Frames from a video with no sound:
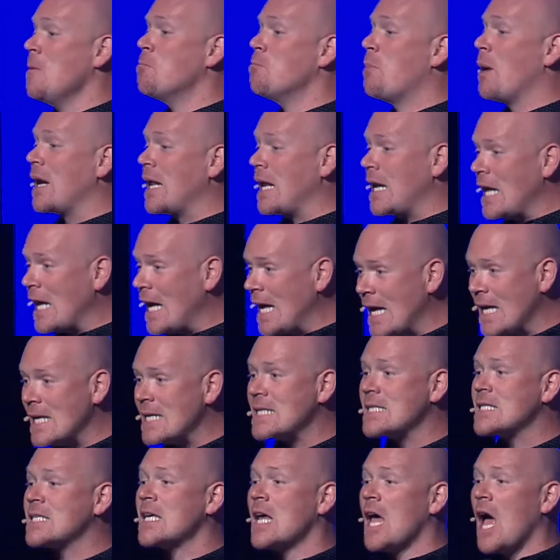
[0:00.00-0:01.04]
but it
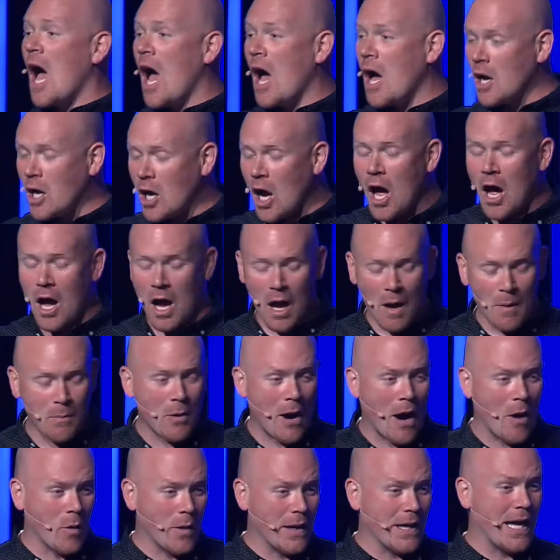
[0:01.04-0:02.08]
is a, a, a
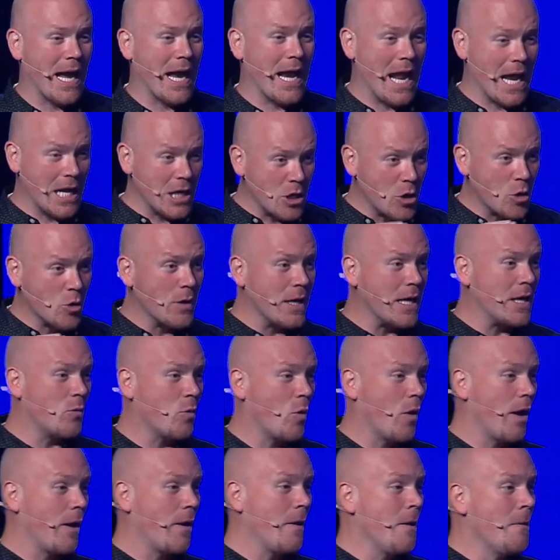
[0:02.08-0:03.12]
priority gate, and you need
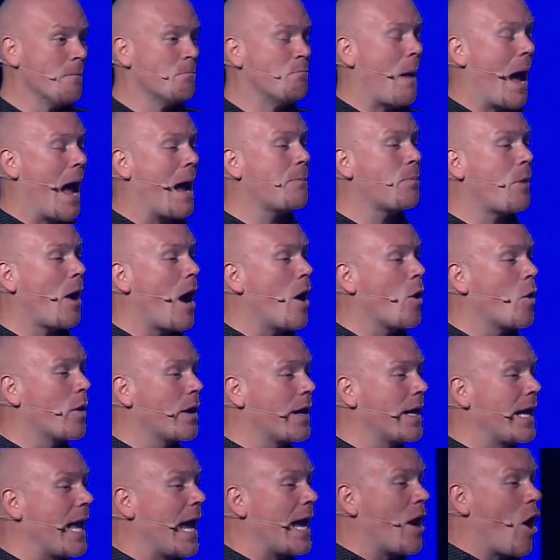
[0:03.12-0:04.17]
one. My
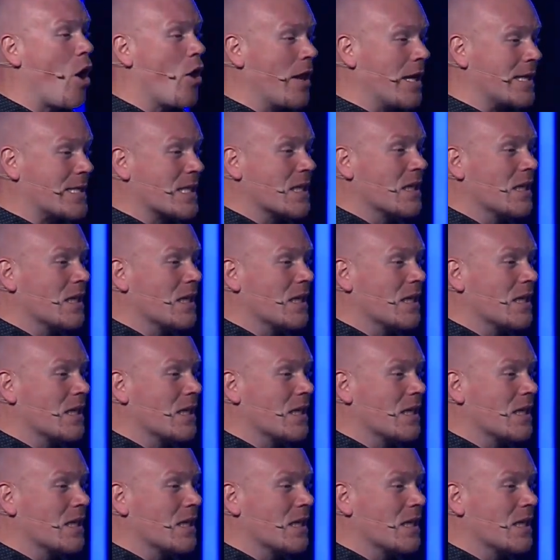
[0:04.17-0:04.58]
priority gate on its